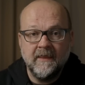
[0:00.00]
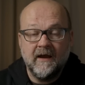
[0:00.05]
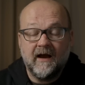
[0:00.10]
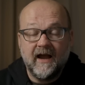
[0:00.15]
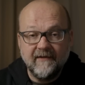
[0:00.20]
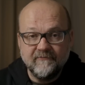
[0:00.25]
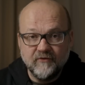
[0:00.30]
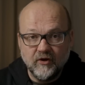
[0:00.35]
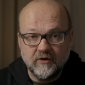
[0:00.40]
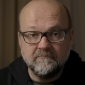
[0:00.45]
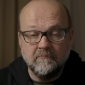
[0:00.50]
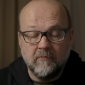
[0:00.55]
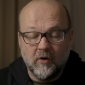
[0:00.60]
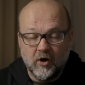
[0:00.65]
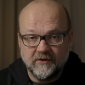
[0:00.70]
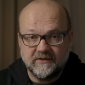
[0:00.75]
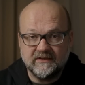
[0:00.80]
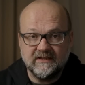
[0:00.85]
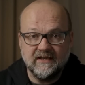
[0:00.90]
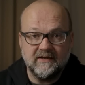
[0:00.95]
I have not
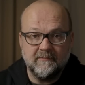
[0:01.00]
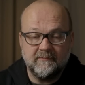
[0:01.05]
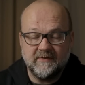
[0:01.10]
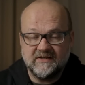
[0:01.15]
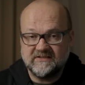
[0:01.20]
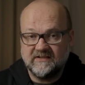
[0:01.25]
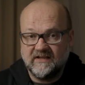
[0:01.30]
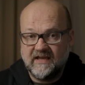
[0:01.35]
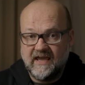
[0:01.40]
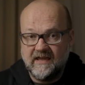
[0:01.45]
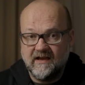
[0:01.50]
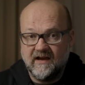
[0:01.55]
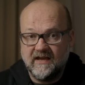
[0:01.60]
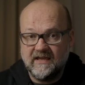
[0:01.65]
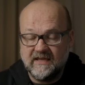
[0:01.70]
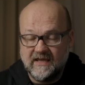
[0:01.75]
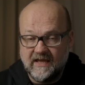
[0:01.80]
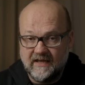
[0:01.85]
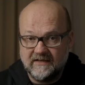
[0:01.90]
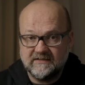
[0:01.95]
bought Gigapixel AI
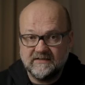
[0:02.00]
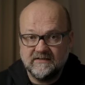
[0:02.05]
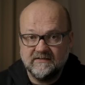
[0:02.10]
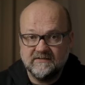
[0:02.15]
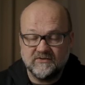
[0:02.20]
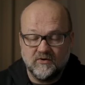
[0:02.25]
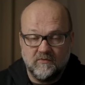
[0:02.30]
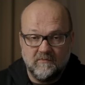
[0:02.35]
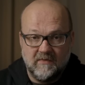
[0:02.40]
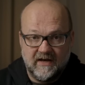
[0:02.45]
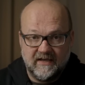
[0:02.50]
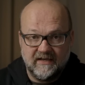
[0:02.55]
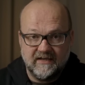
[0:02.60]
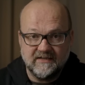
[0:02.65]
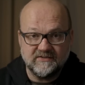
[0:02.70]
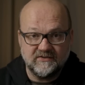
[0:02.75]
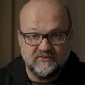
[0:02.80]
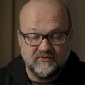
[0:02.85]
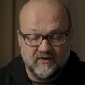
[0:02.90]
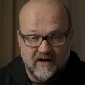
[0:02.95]
yet, so my
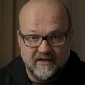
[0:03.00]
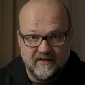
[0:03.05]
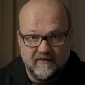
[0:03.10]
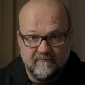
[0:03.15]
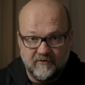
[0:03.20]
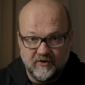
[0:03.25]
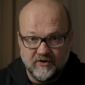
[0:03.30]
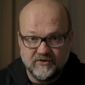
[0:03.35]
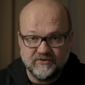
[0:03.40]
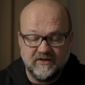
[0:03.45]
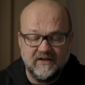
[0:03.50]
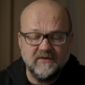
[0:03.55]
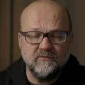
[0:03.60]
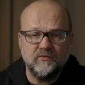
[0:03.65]
is a trial version.